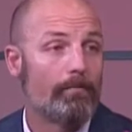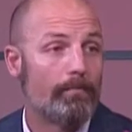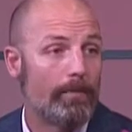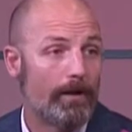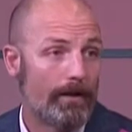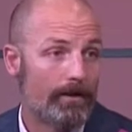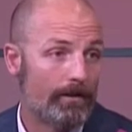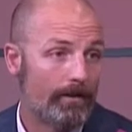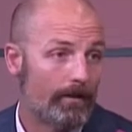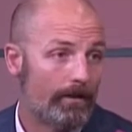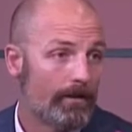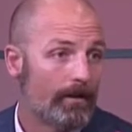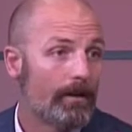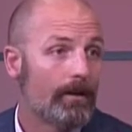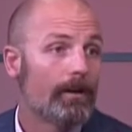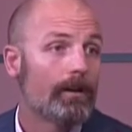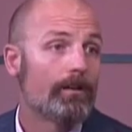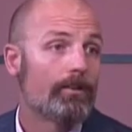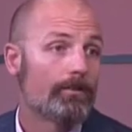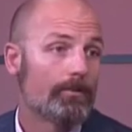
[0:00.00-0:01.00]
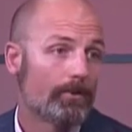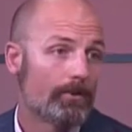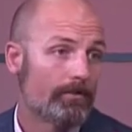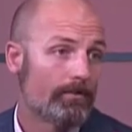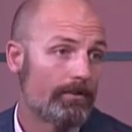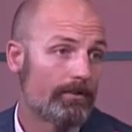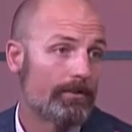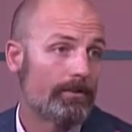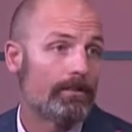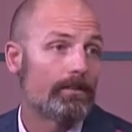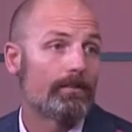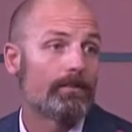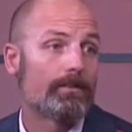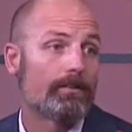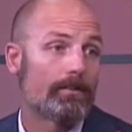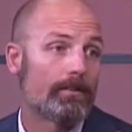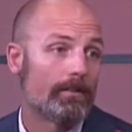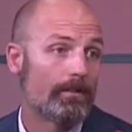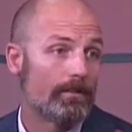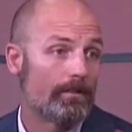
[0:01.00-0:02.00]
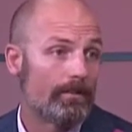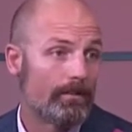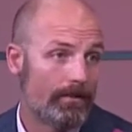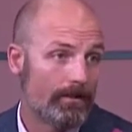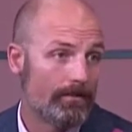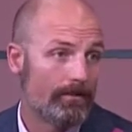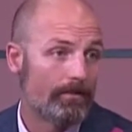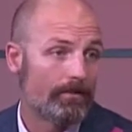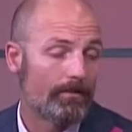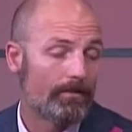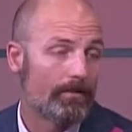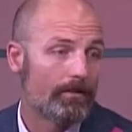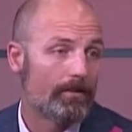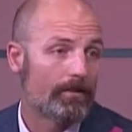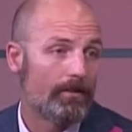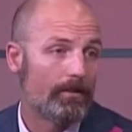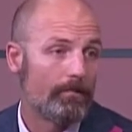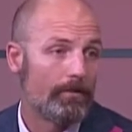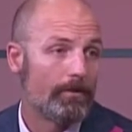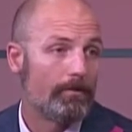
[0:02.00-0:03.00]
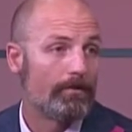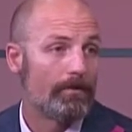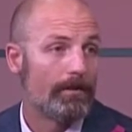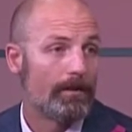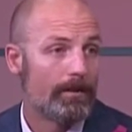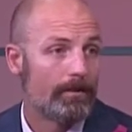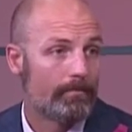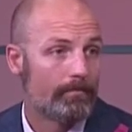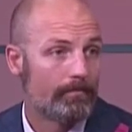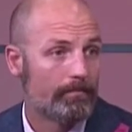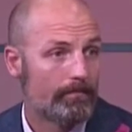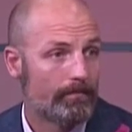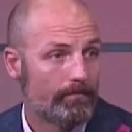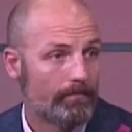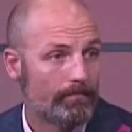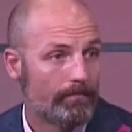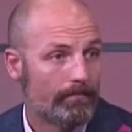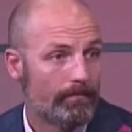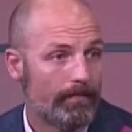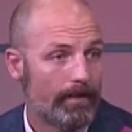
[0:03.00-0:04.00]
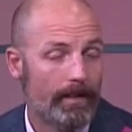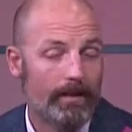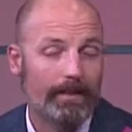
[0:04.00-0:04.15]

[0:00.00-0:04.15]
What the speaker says: better services to the senior community. And